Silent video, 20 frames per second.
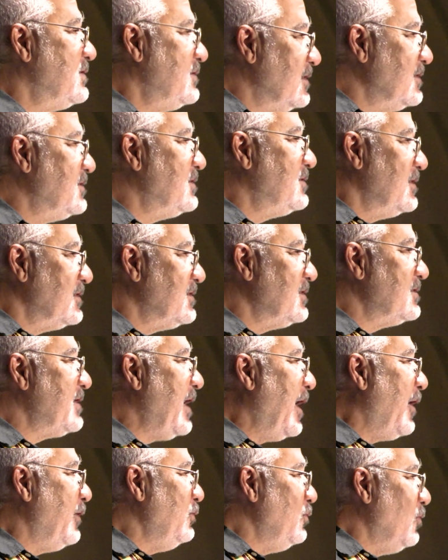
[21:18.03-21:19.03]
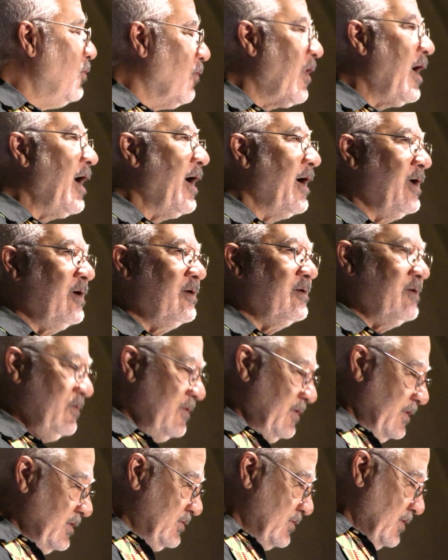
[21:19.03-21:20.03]
this is how you
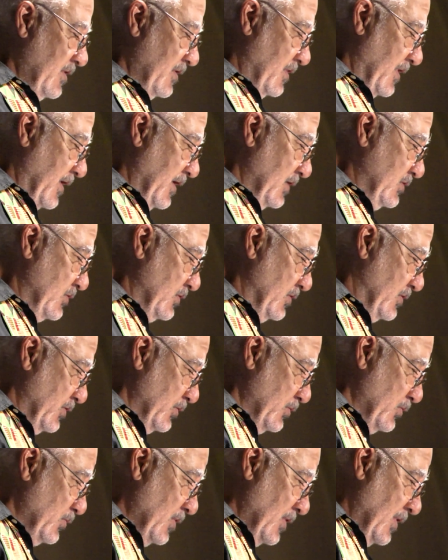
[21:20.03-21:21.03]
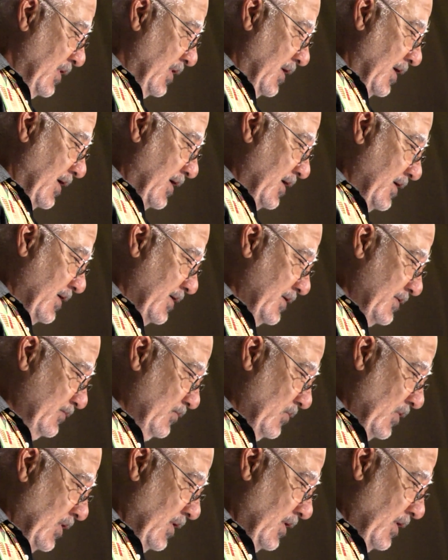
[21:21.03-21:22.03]
grind. And these are the things you do
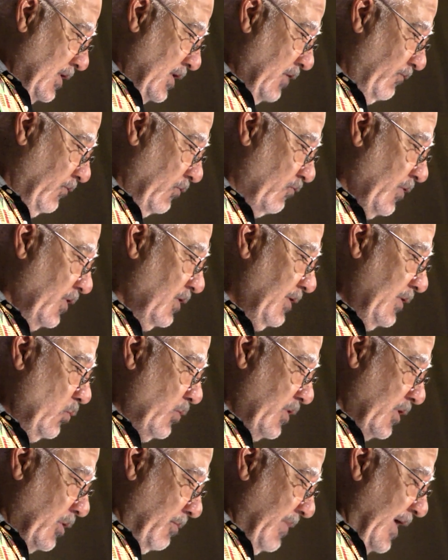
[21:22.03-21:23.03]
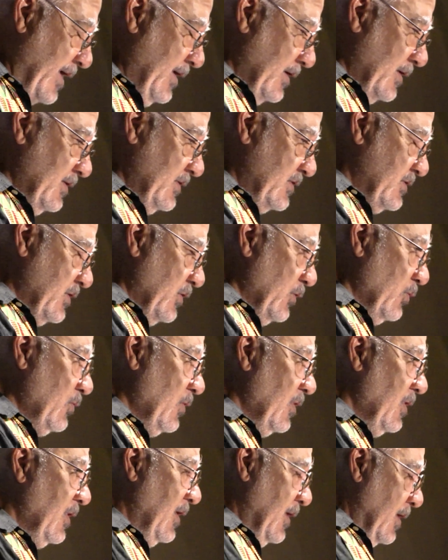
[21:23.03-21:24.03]
if you really want to make it.
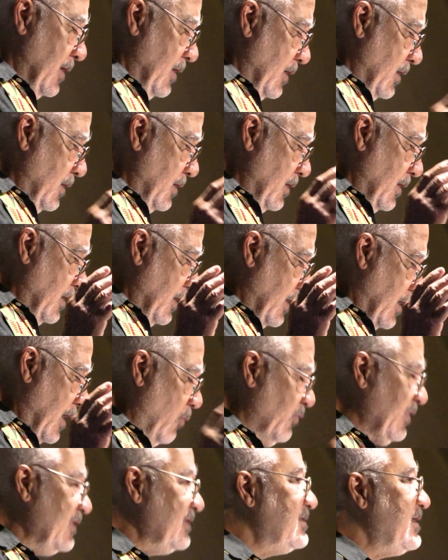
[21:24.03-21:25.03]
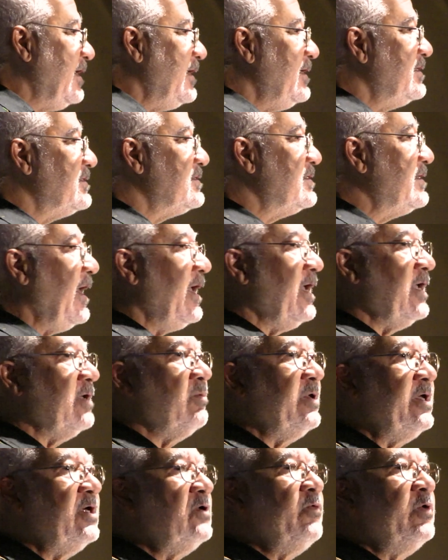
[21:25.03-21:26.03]
So I want to say his
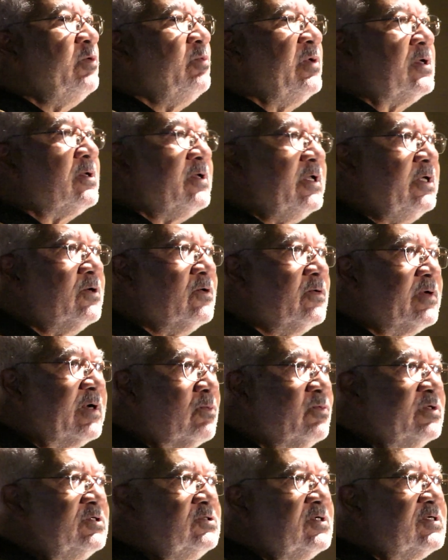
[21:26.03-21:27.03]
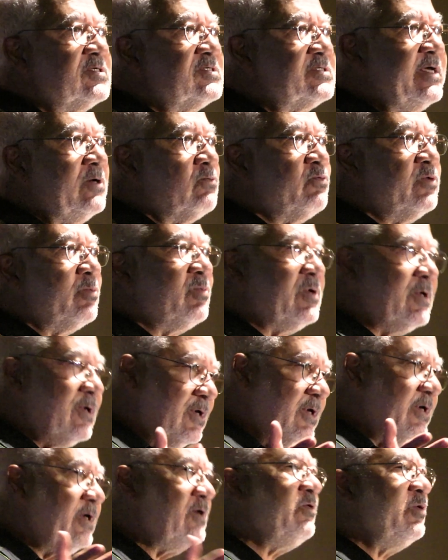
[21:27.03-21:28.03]
name, Henry McNeil, and I want you to say it
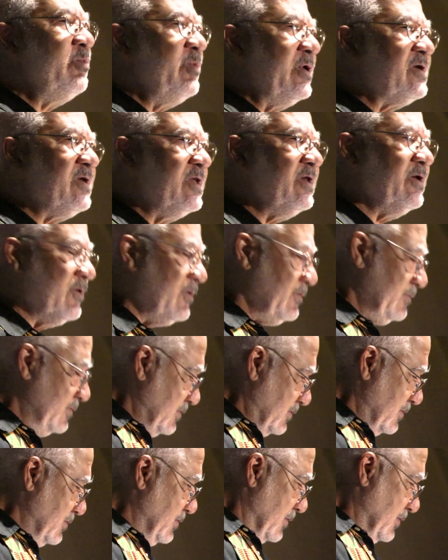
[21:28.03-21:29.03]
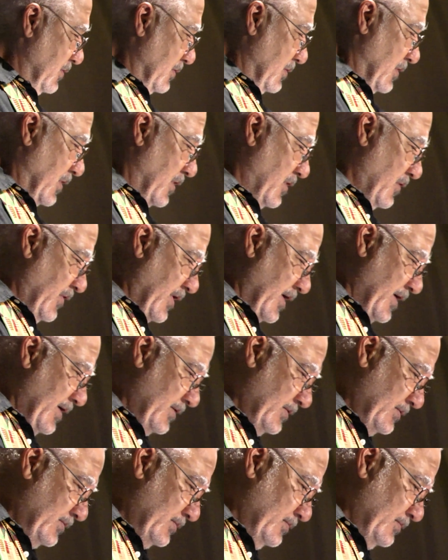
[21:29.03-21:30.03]
with me. Henry McNeil. All